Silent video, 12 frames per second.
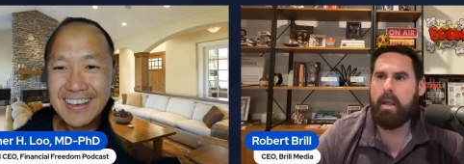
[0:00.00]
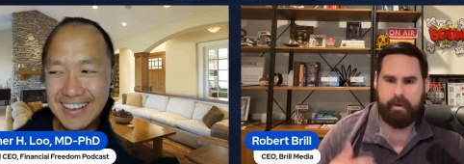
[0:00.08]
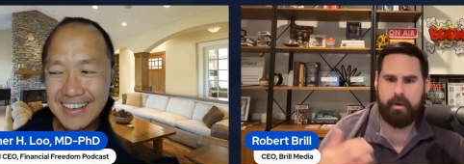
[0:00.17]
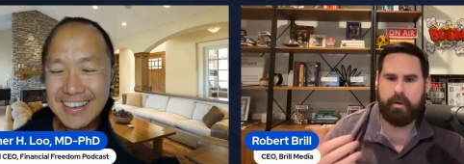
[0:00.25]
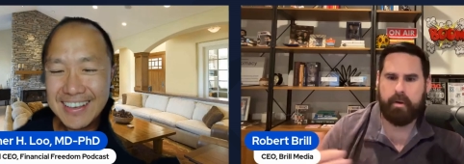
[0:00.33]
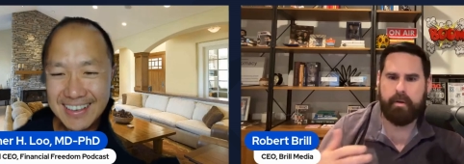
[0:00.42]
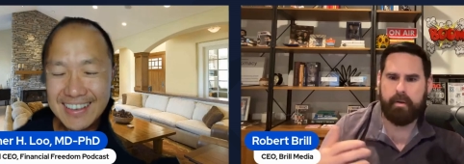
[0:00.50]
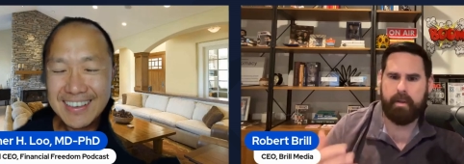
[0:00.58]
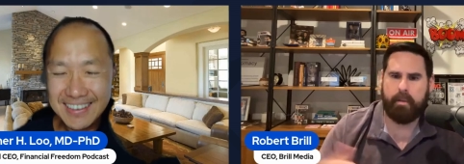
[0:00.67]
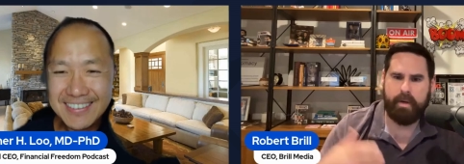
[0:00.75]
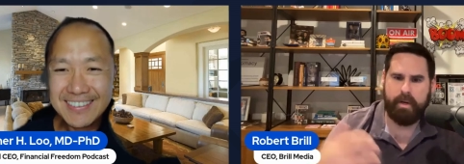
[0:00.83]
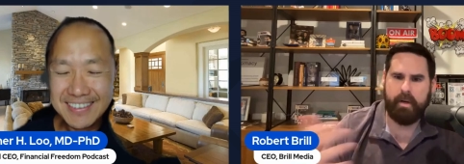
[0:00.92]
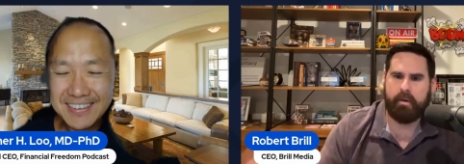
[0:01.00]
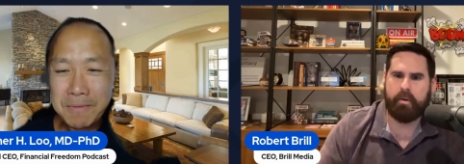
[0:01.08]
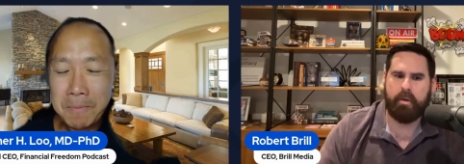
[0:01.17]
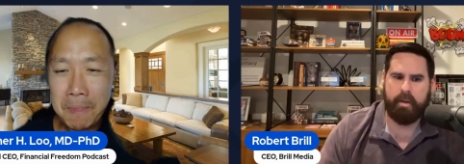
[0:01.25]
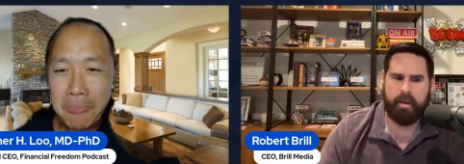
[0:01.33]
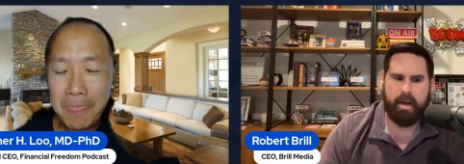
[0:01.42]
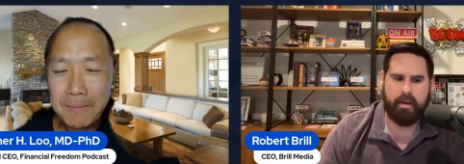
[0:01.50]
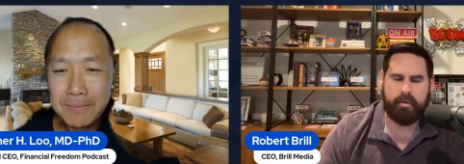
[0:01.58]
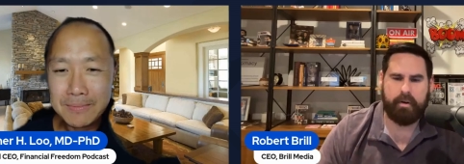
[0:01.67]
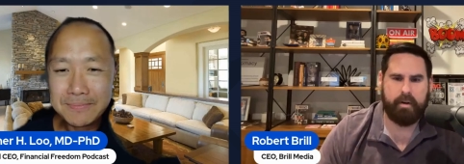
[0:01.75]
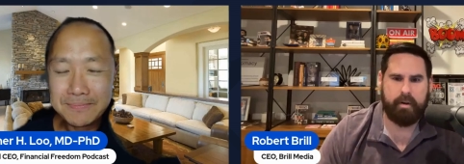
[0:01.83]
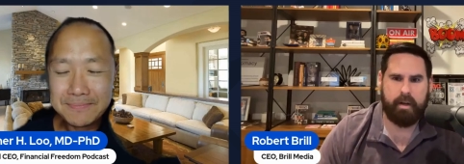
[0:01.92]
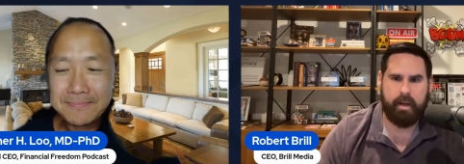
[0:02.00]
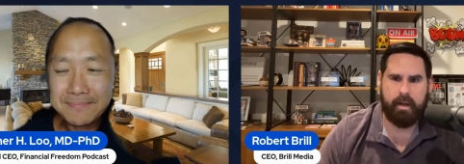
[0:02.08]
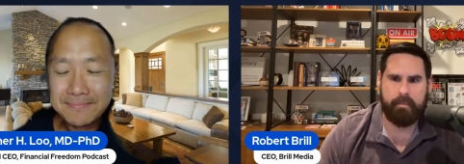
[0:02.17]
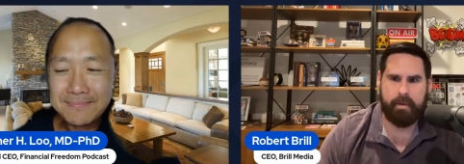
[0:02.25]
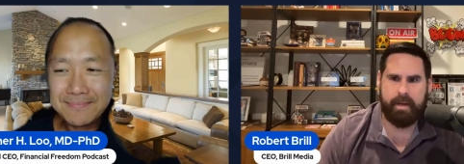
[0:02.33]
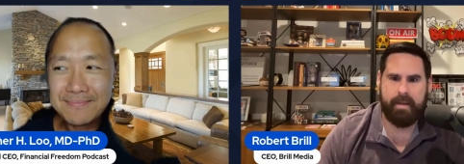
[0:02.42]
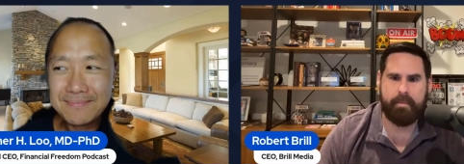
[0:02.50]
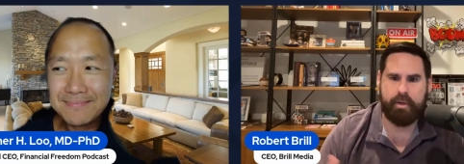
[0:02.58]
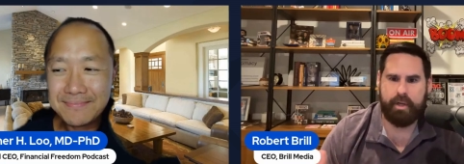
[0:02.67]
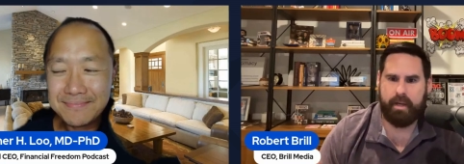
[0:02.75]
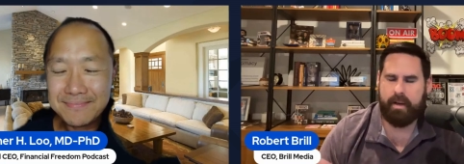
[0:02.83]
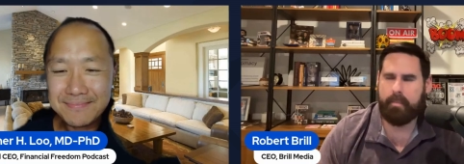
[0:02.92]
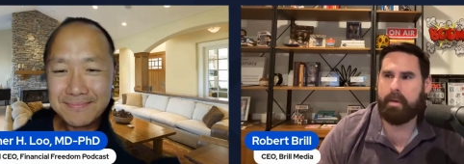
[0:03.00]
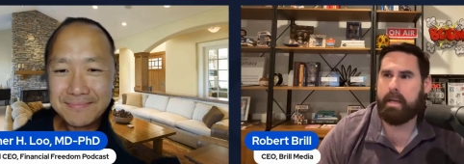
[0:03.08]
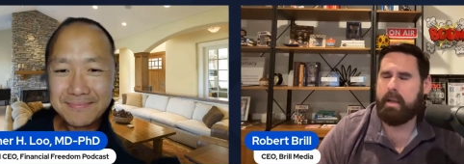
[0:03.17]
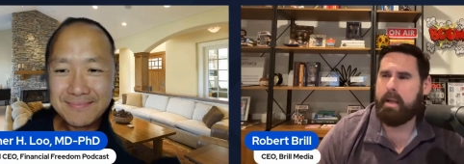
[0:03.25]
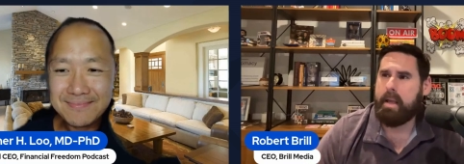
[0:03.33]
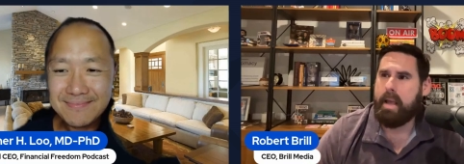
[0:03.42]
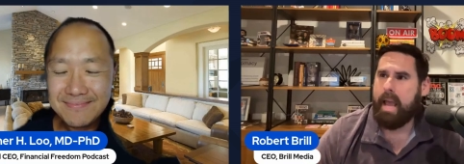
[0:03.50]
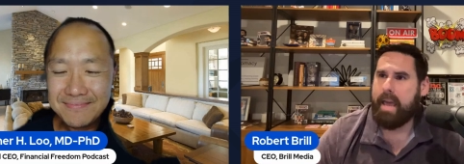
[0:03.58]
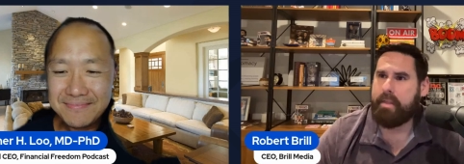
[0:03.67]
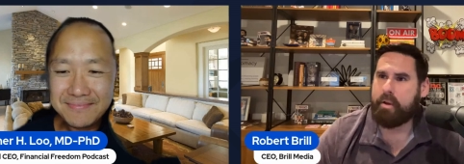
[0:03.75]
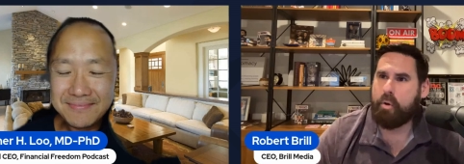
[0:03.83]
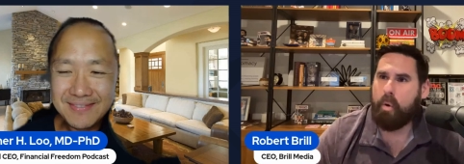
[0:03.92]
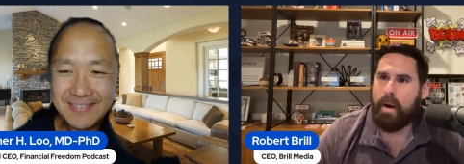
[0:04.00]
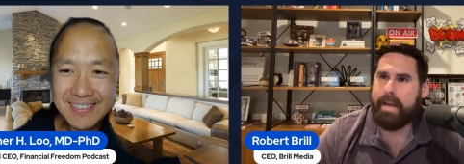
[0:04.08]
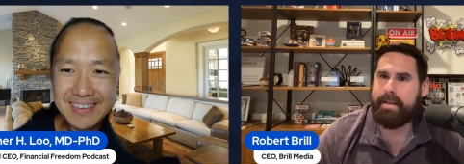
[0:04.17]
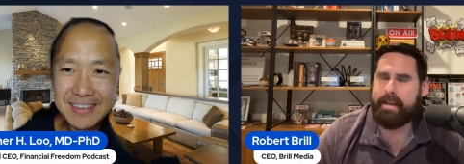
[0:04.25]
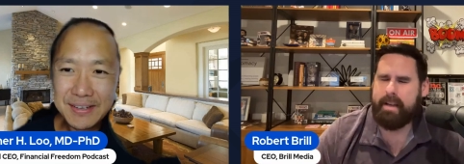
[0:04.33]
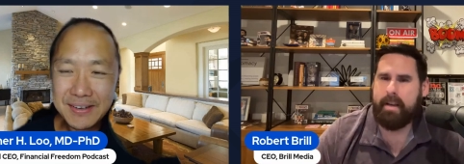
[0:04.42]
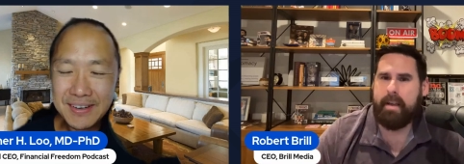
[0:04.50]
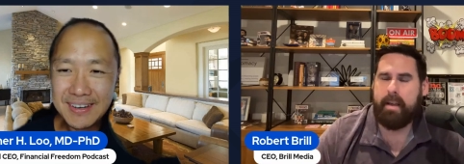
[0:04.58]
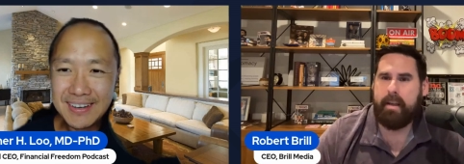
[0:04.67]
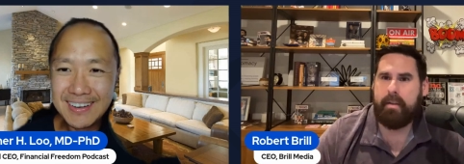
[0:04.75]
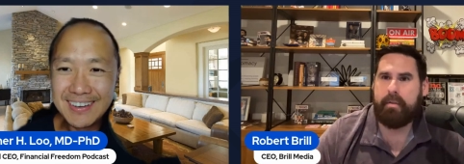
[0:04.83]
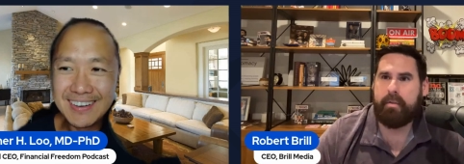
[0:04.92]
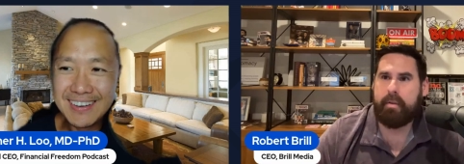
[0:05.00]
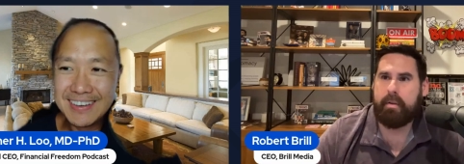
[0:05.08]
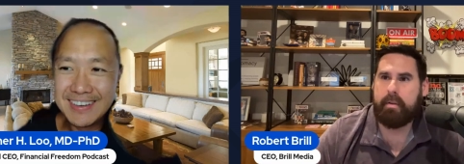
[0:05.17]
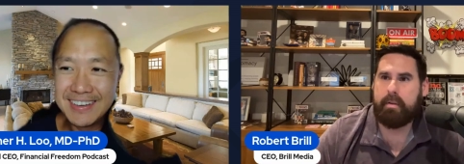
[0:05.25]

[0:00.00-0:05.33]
Speaker 1: You know, like when you need to go to the doctor, um, an imaging company. And the core idea is